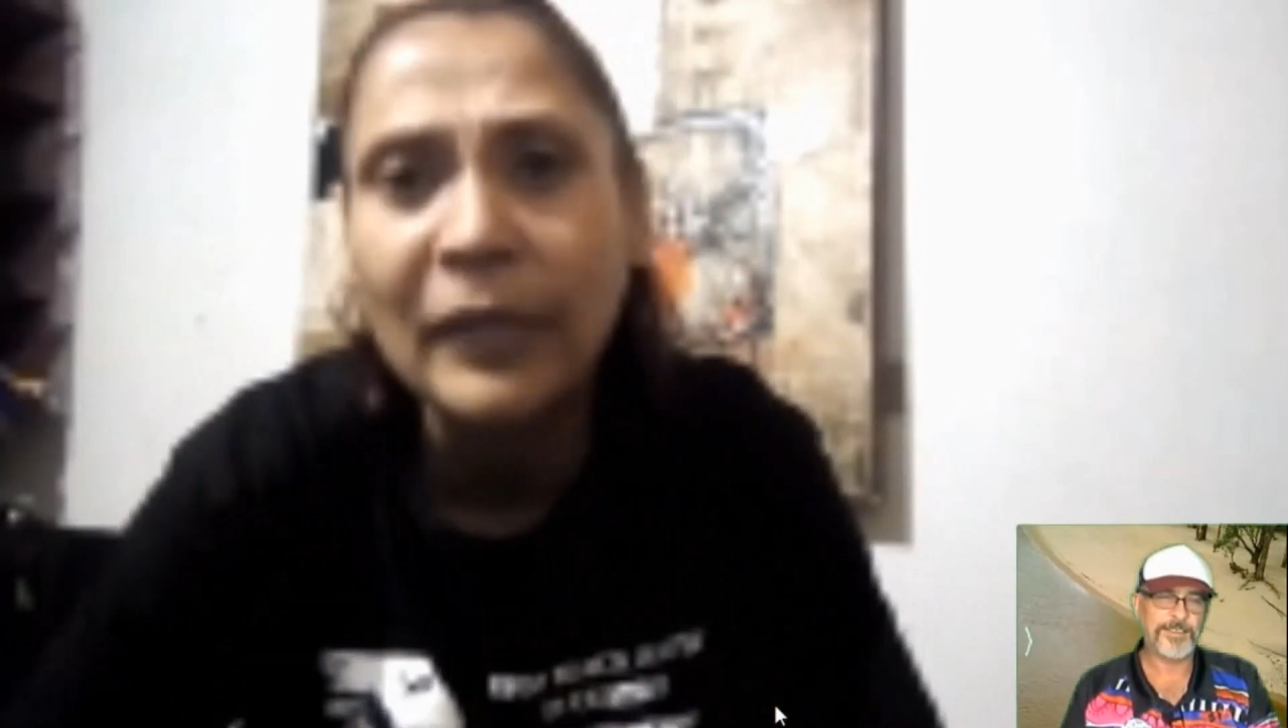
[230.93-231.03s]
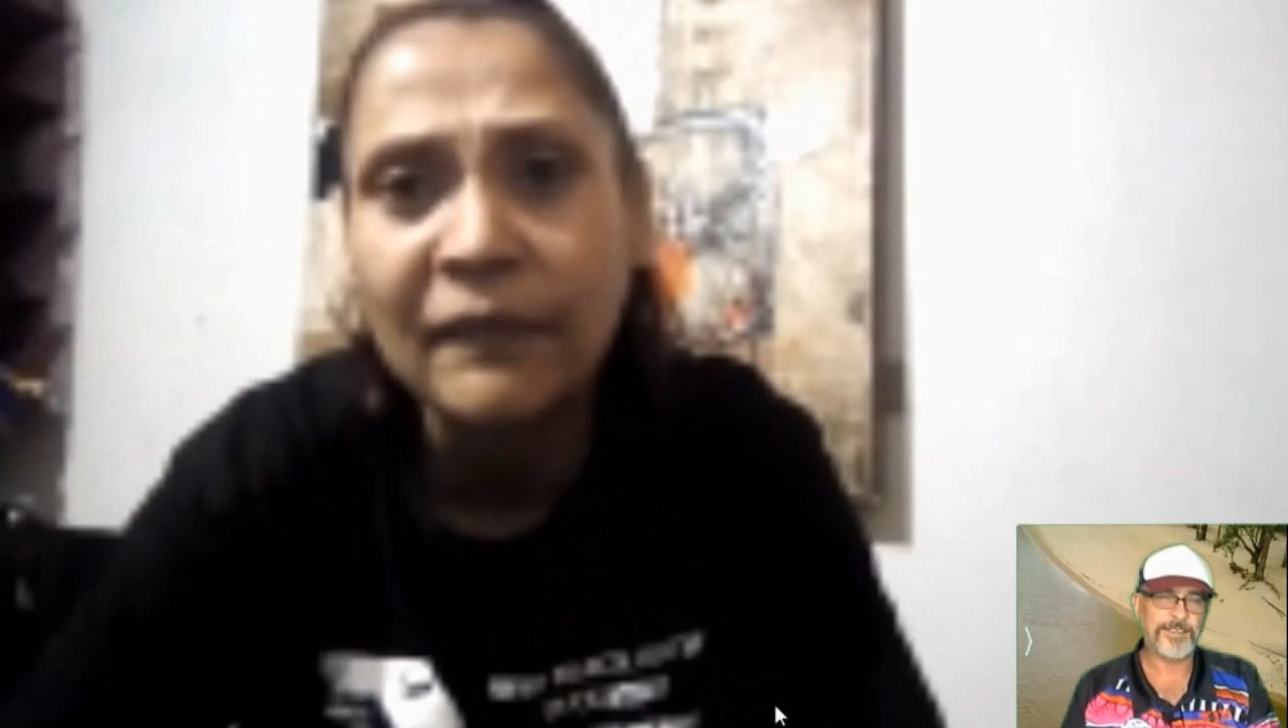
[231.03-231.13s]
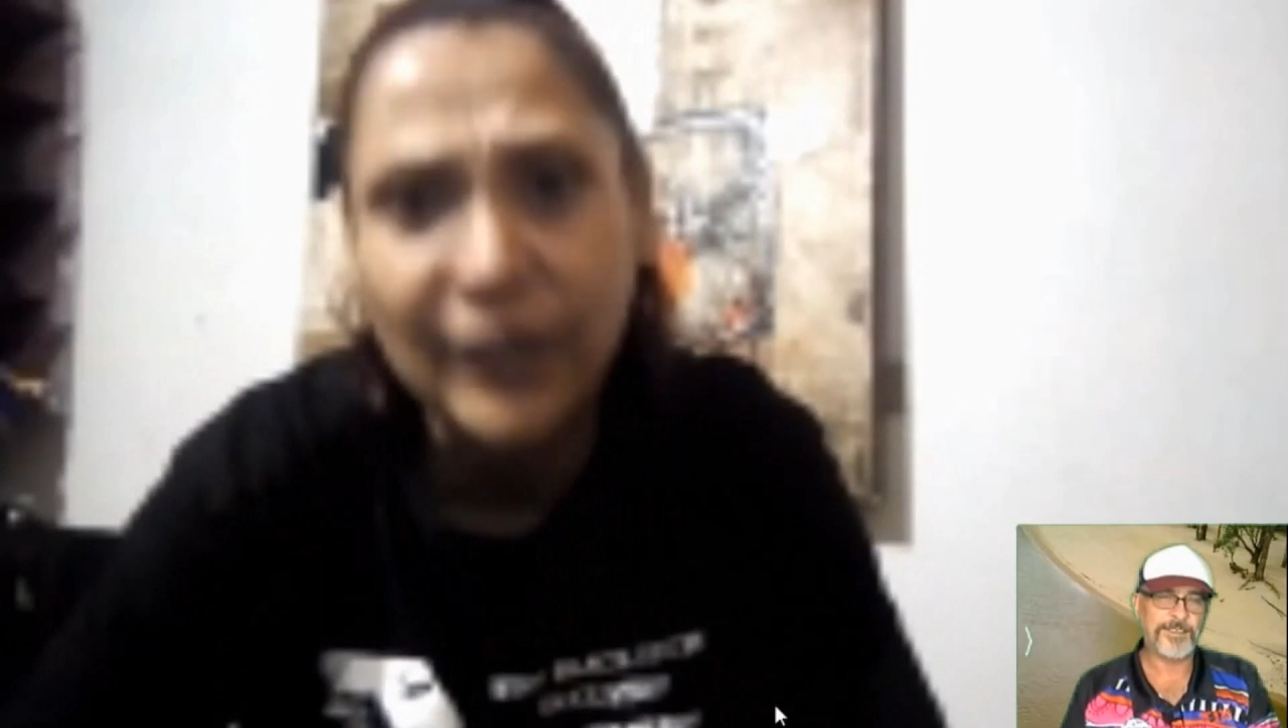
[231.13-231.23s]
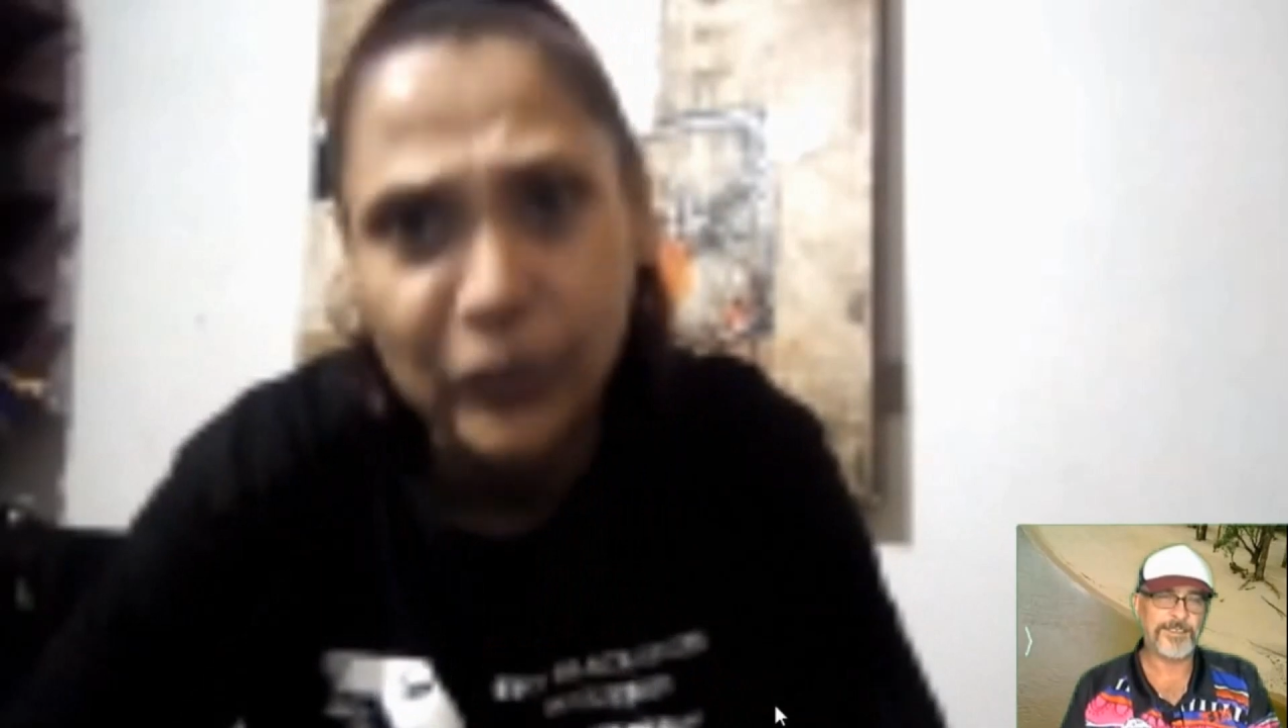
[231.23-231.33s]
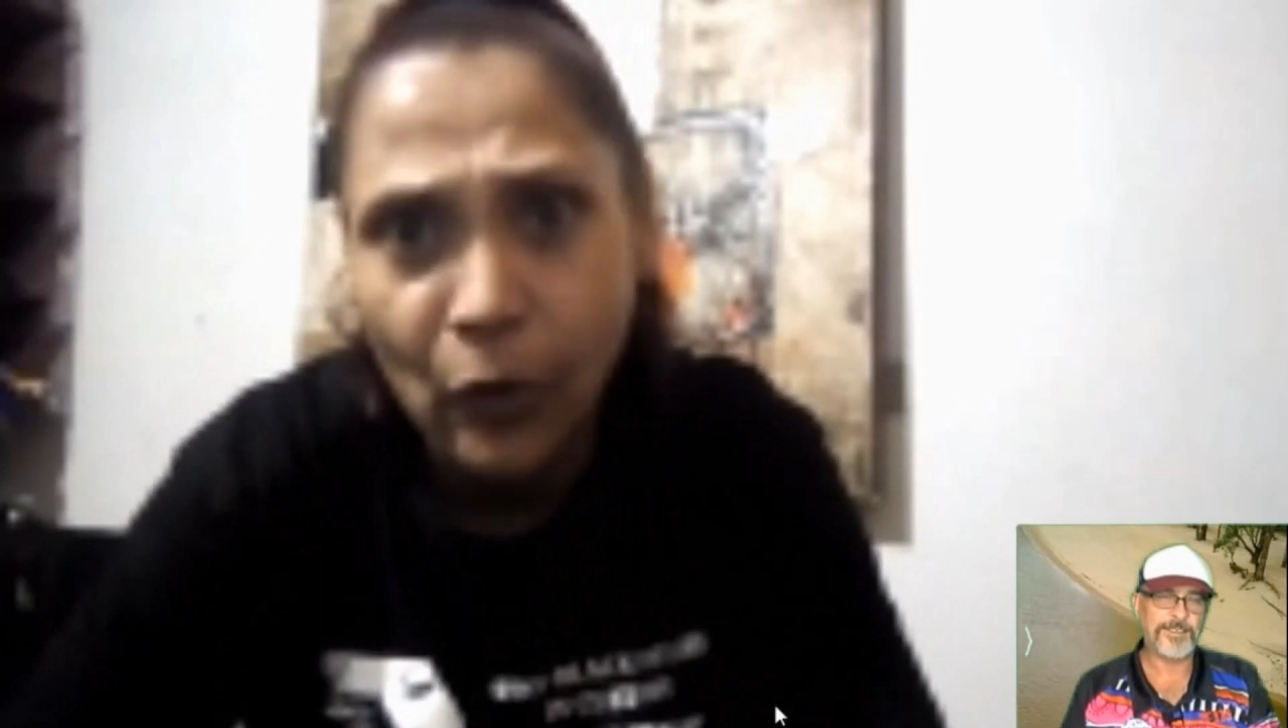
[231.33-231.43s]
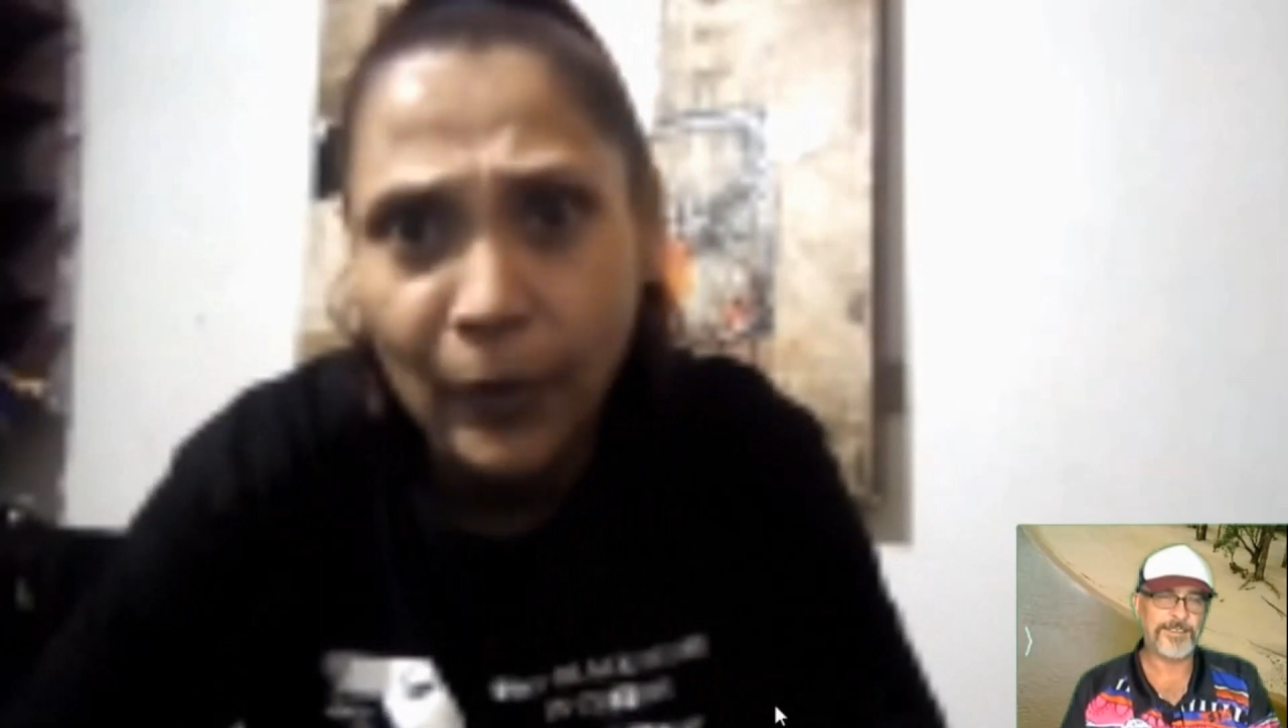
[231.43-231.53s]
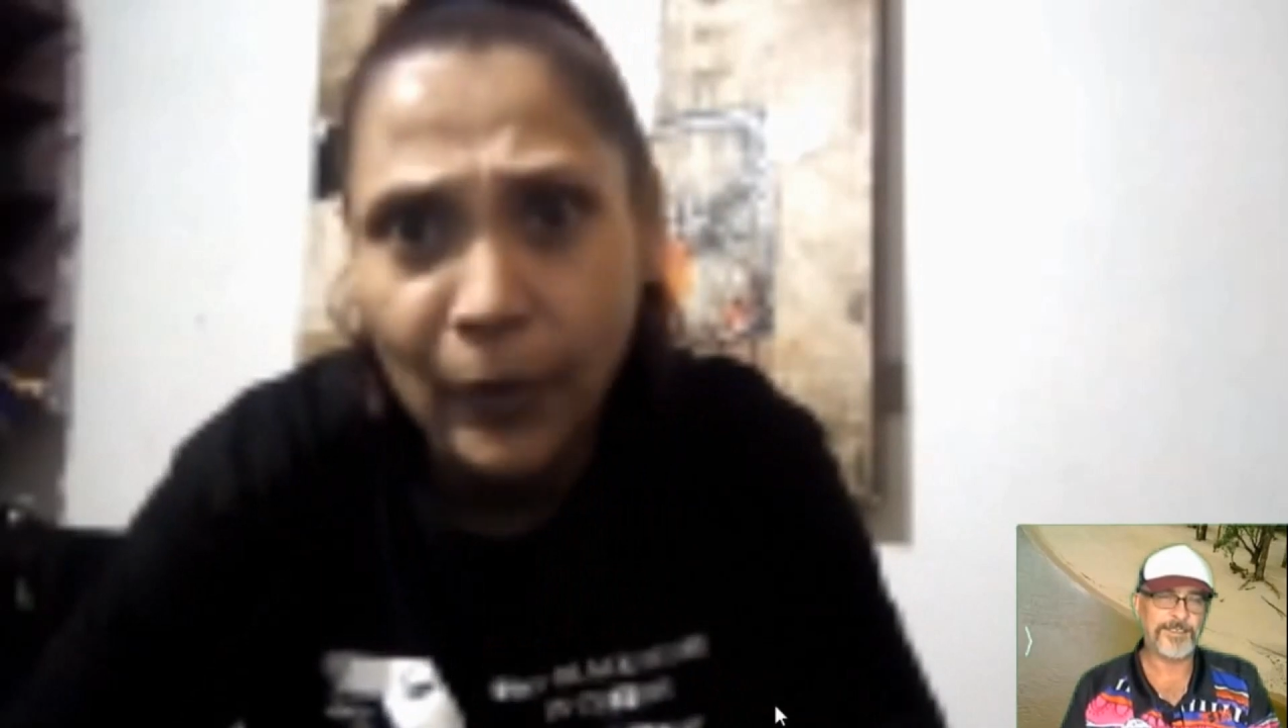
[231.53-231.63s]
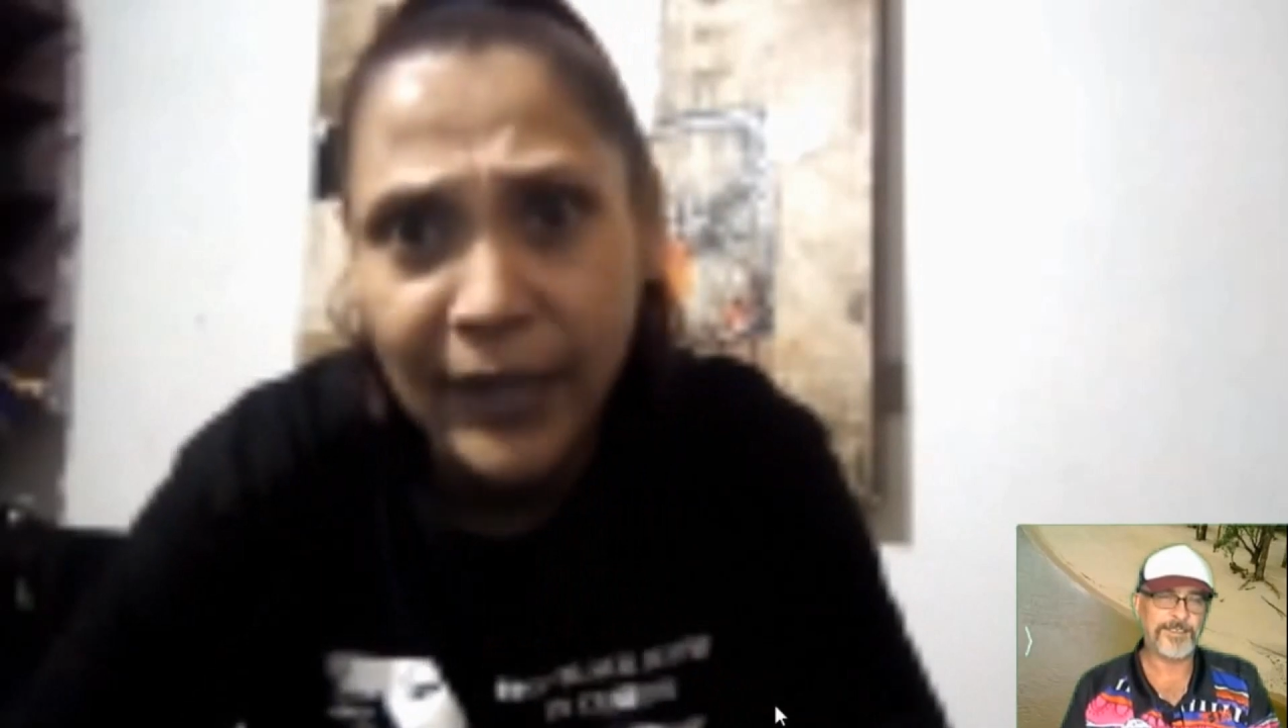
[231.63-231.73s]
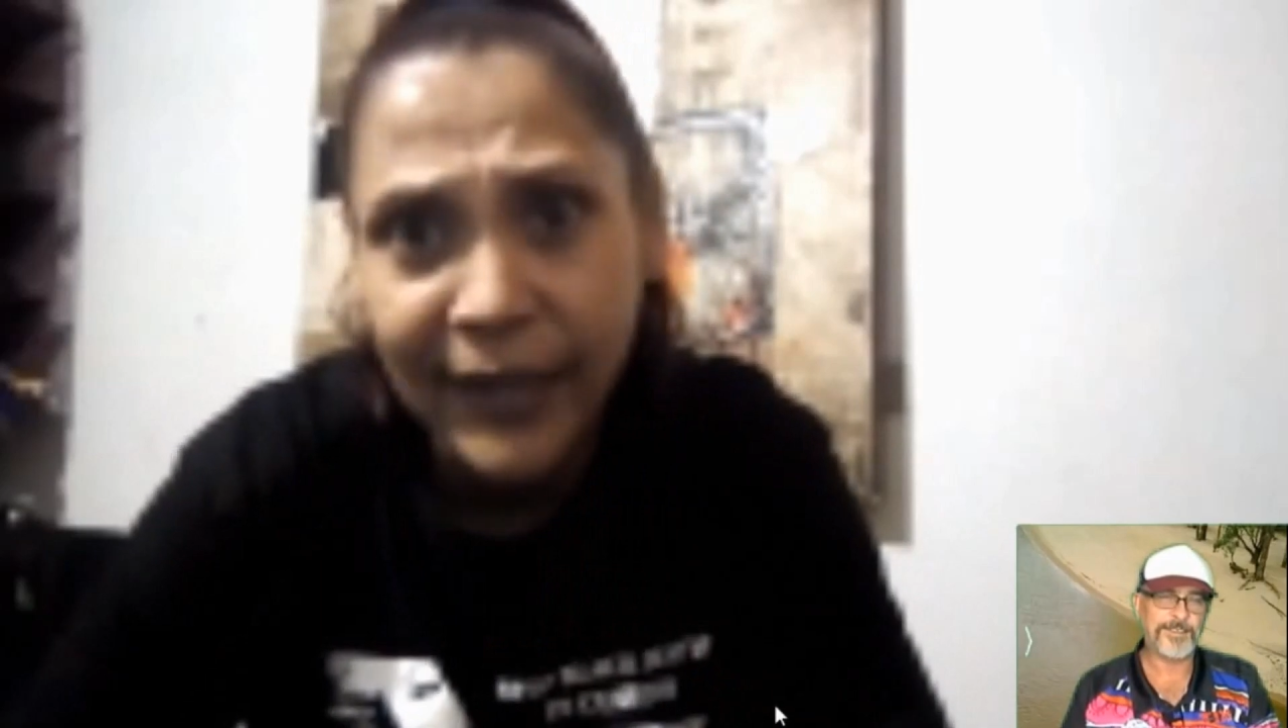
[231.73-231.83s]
Victoria